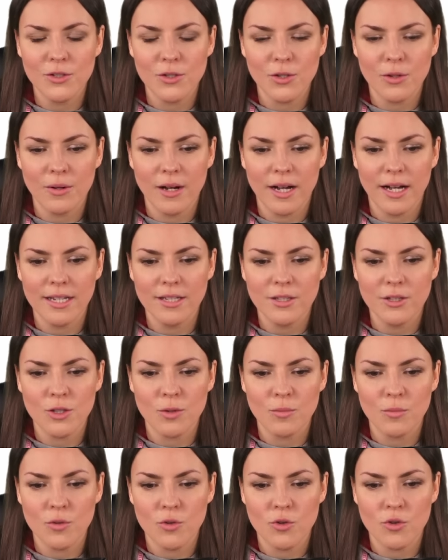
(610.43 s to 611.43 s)
so I
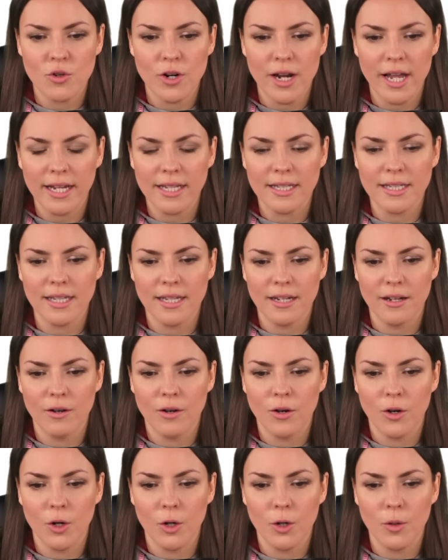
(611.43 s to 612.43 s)
subtract it
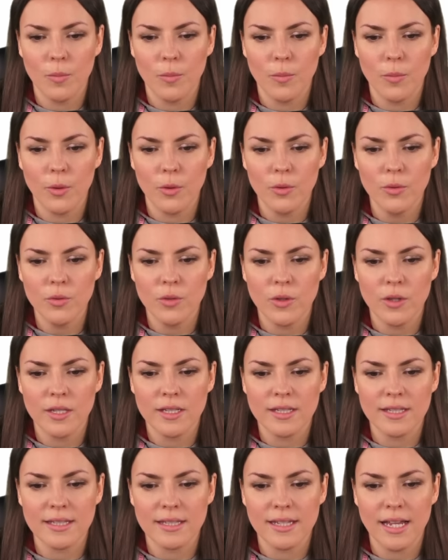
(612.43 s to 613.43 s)
on both
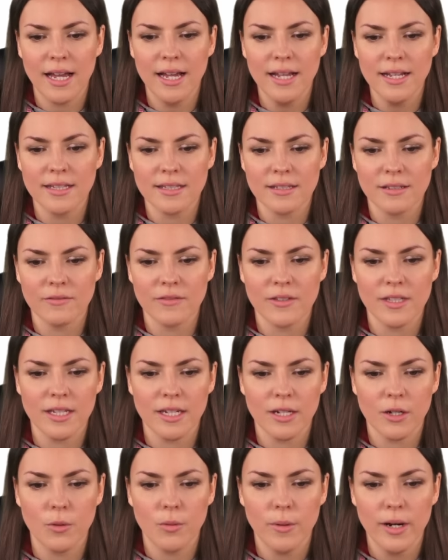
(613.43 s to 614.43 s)
sides of
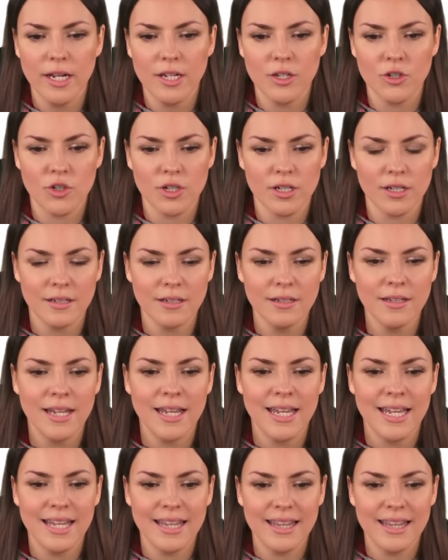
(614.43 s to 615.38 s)
the equation.